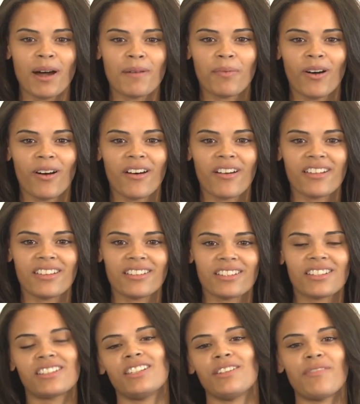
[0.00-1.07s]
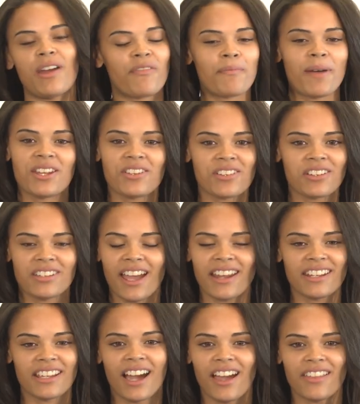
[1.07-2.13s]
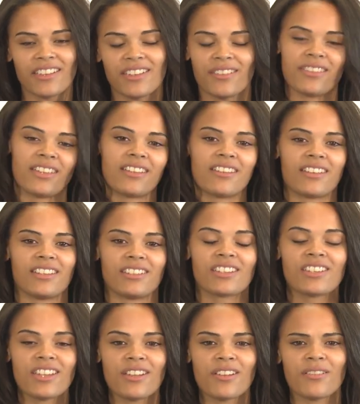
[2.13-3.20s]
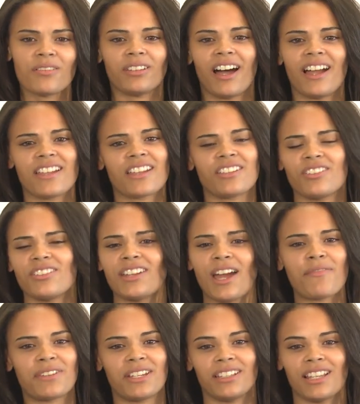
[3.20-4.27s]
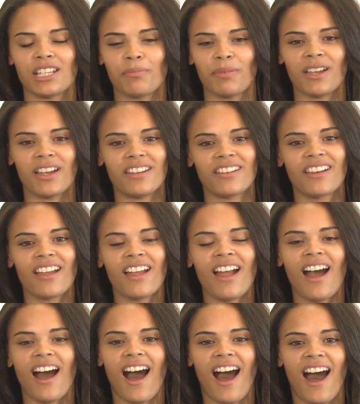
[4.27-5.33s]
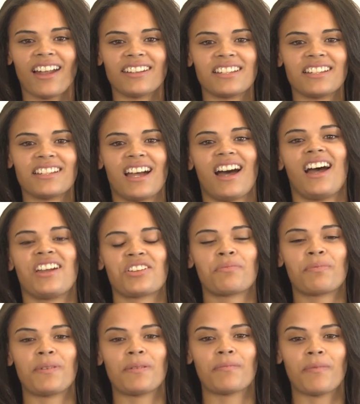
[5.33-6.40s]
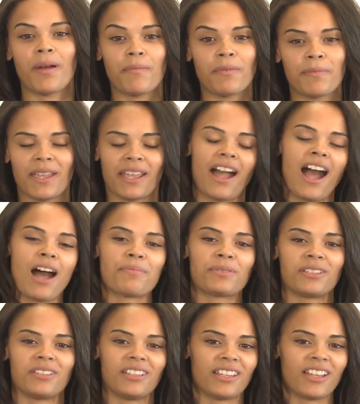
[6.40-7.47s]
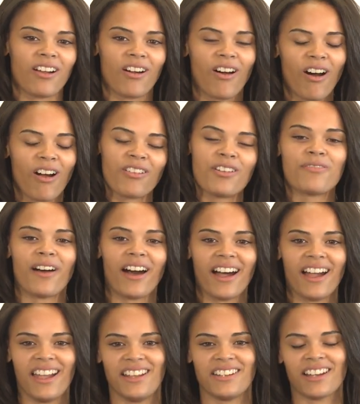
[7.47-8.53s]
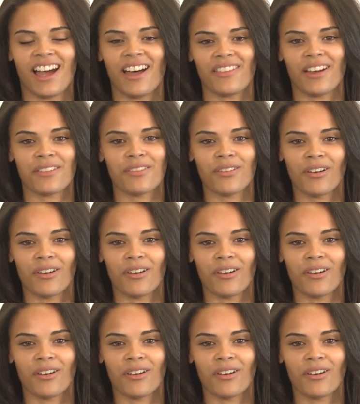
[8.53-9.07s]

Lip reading: about boys, you've never mentioned any guy that you think is cute, like, you're definitely a lesbian. And I just remember being absolutely horrified at that